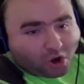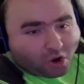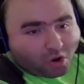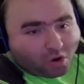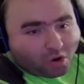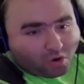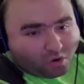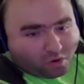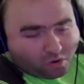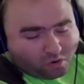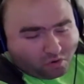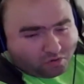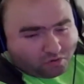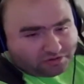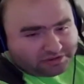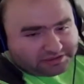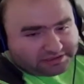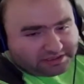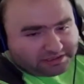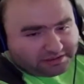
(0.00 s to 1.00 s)
Oh,
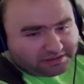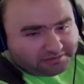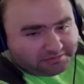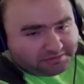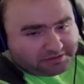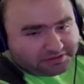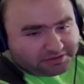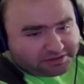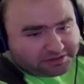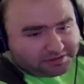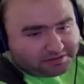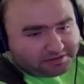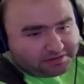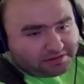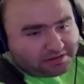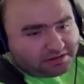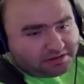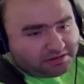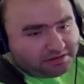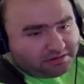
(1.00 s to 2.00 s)
he's telling him that shit.
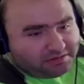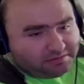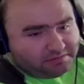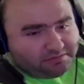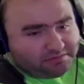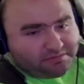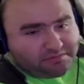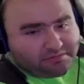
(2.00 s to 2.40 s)
Uh-oh.